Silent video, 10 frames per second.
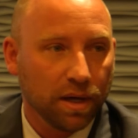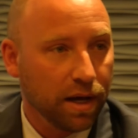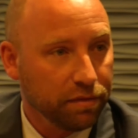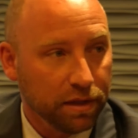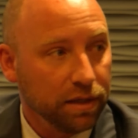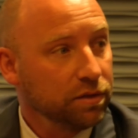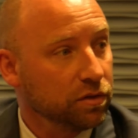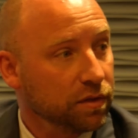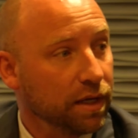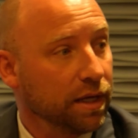I think,
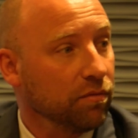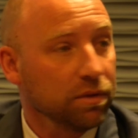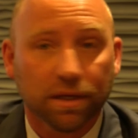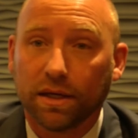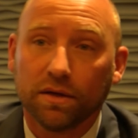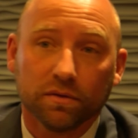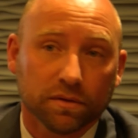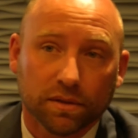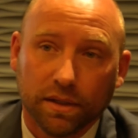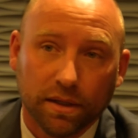just like everything
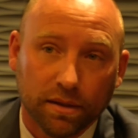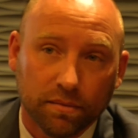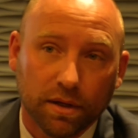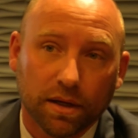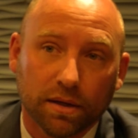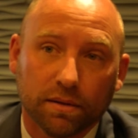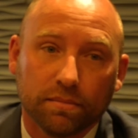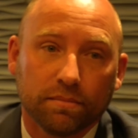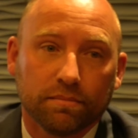else, a